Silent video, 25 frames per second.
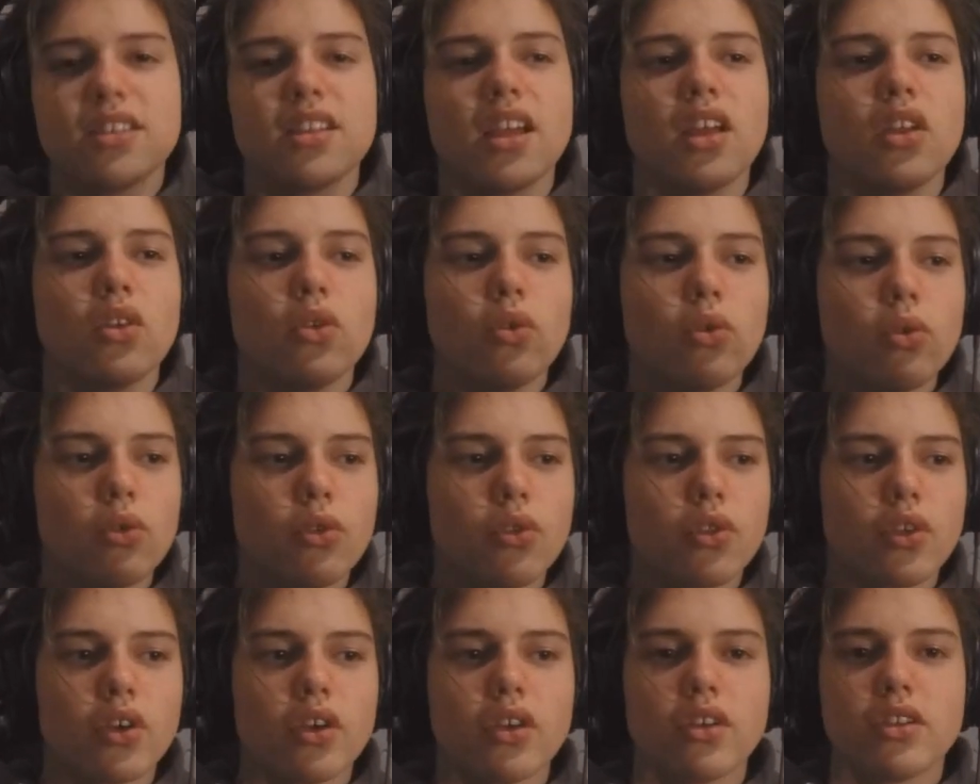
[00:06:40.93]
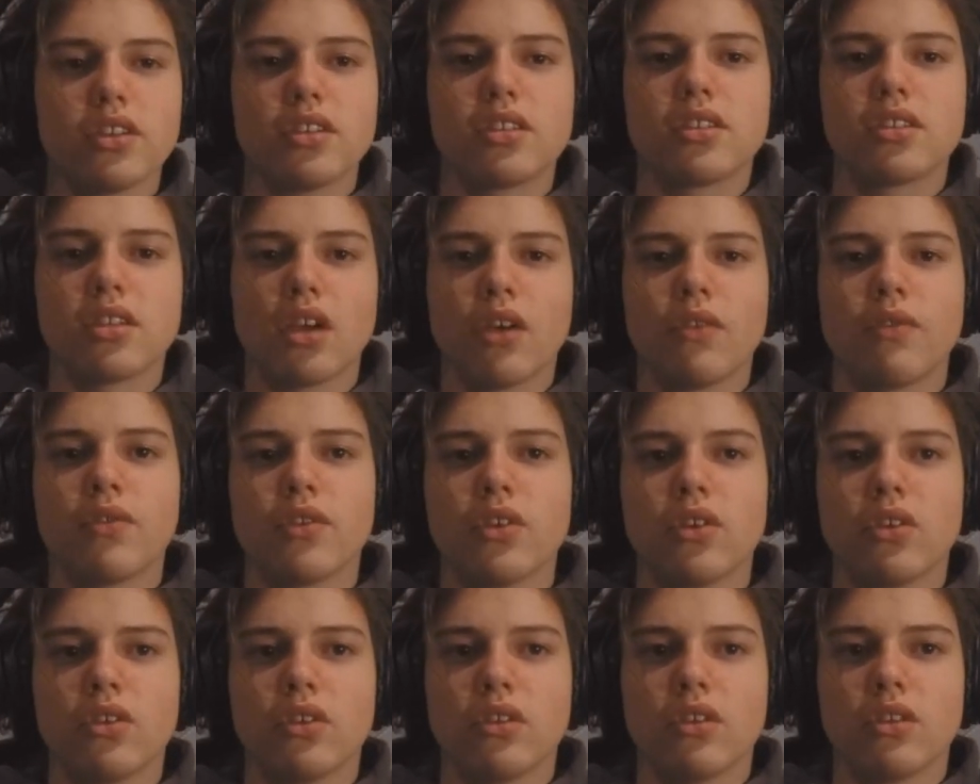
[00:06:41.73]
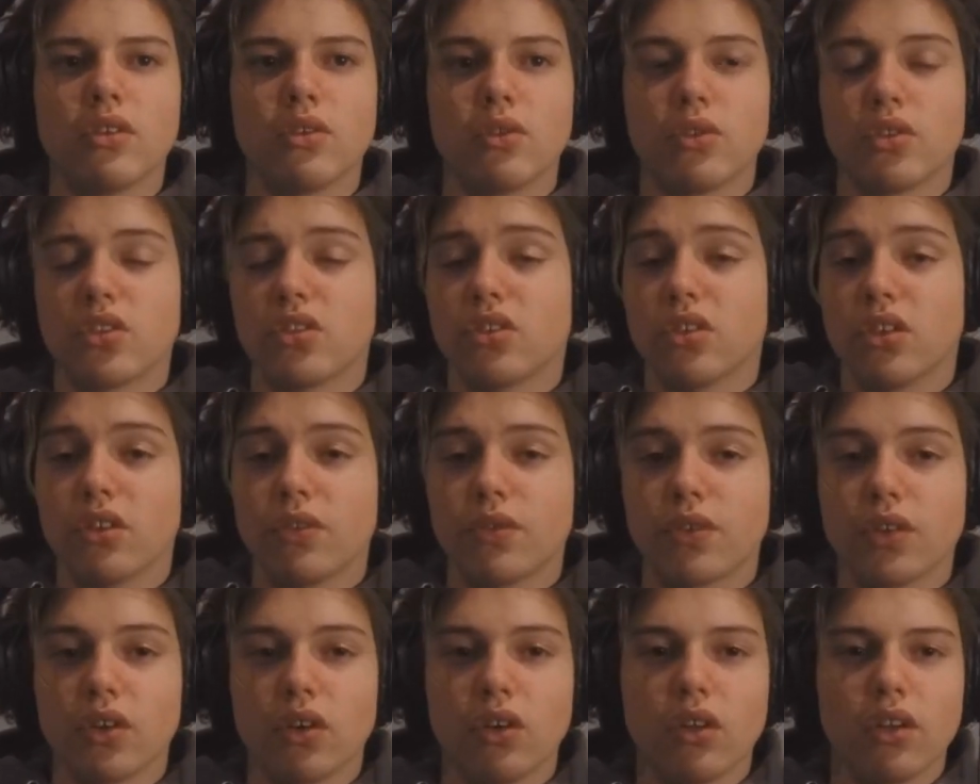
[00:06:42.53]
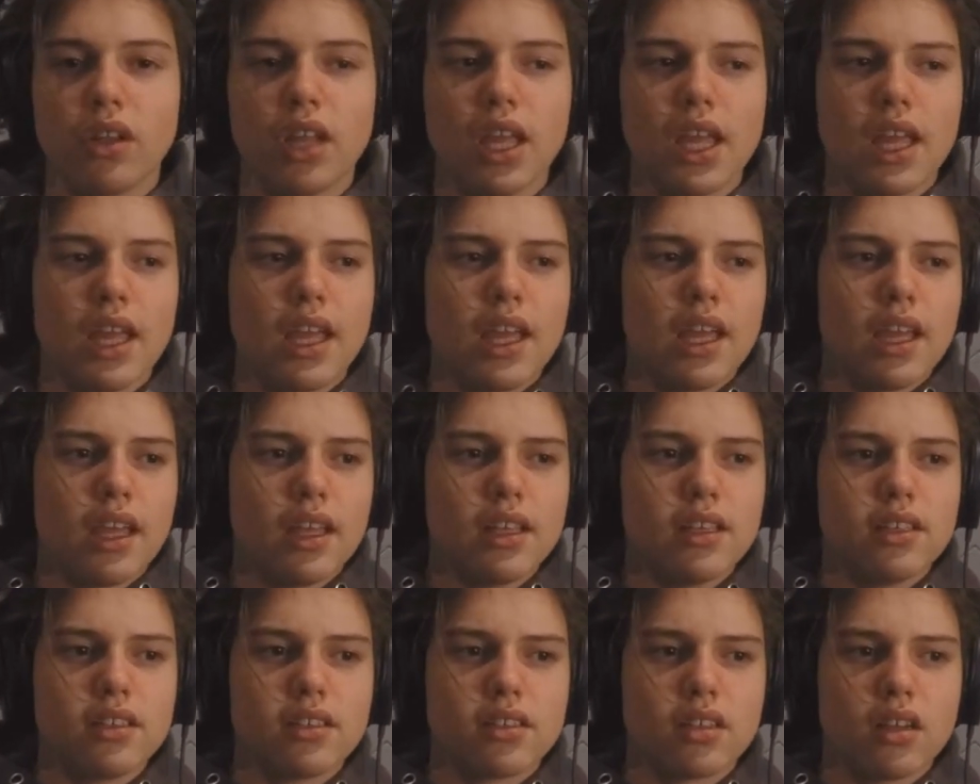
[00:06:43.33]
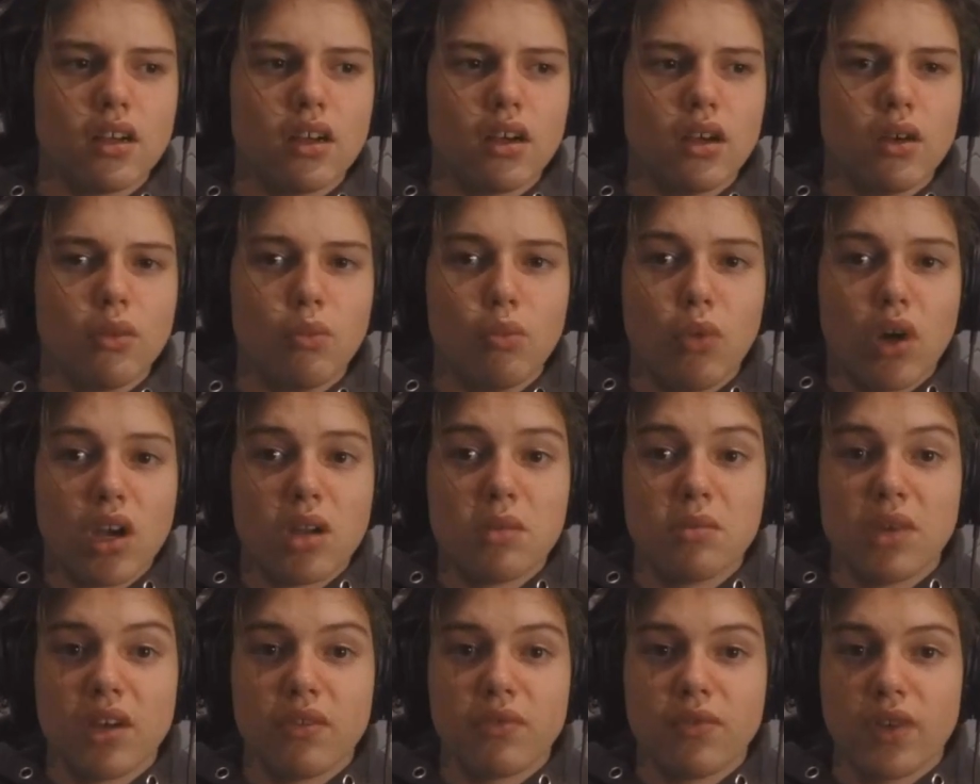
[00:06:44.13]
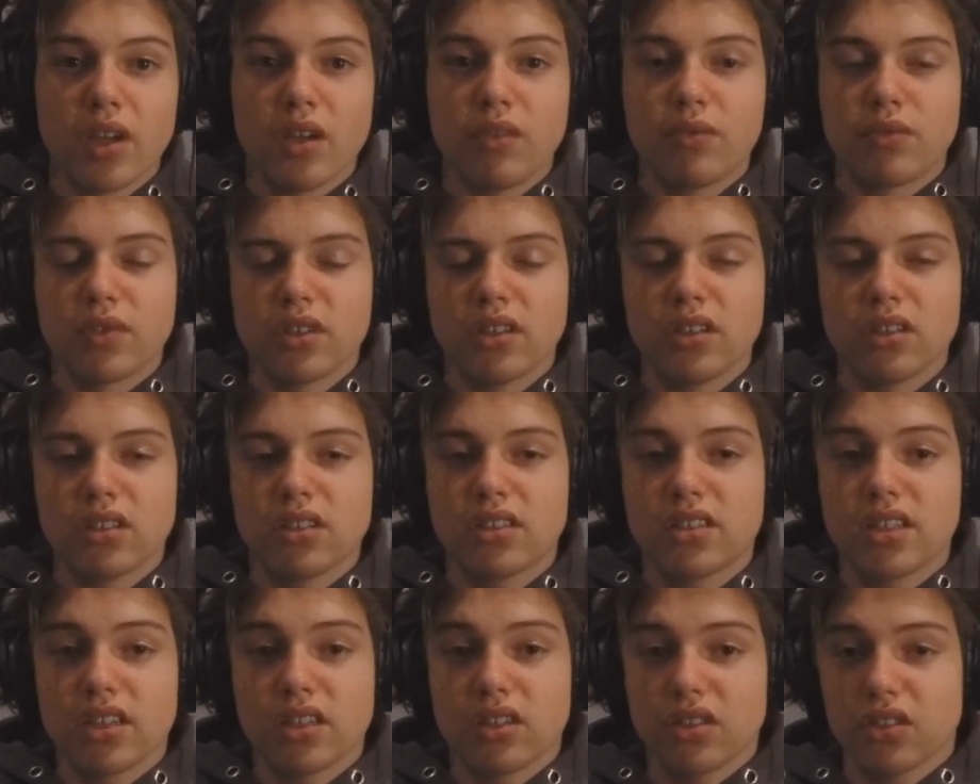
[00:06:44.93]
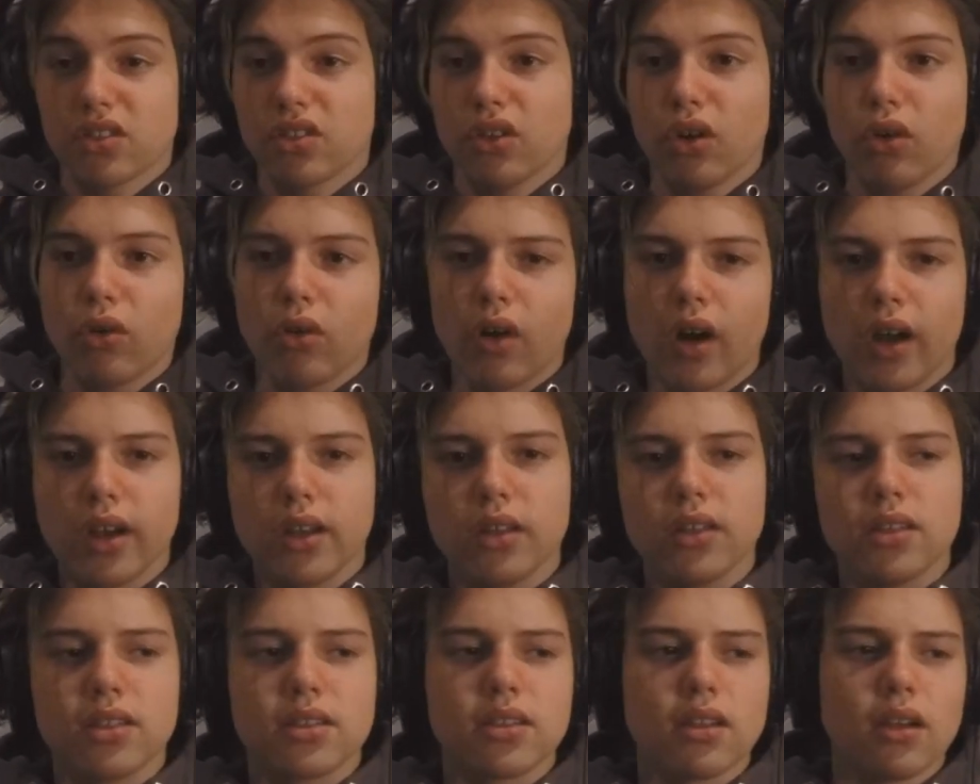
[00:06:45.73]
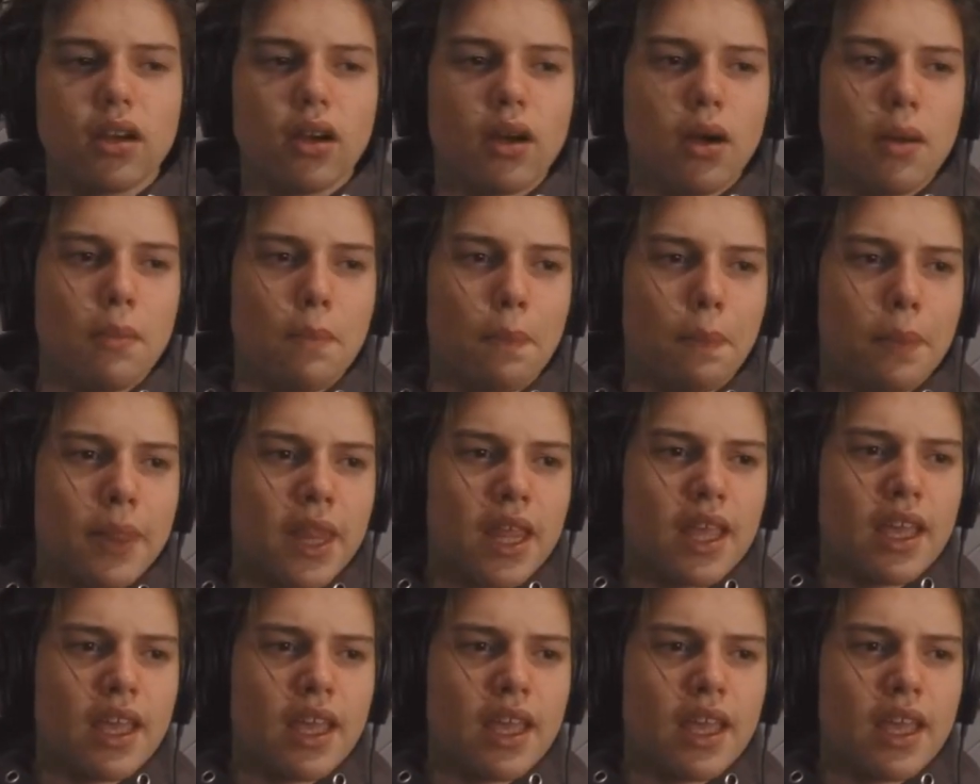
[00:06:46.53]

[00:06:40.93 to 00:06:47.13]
And although Sufjan is one of my favorite singer-songwriters,